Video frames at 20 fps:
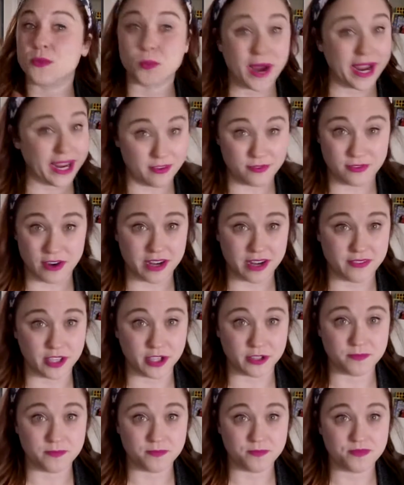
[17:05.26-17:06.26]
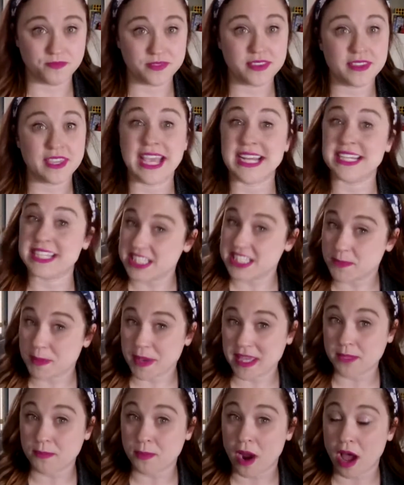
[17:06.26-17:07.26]
right in front of you.
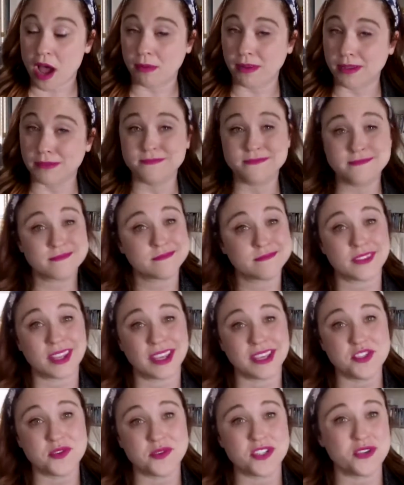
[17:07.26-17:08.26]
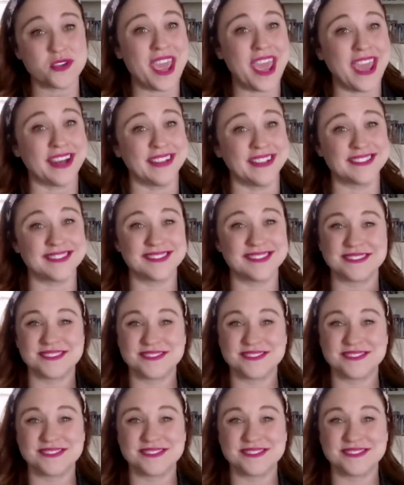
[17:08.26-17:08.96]
Anticipate the problem and do what you can.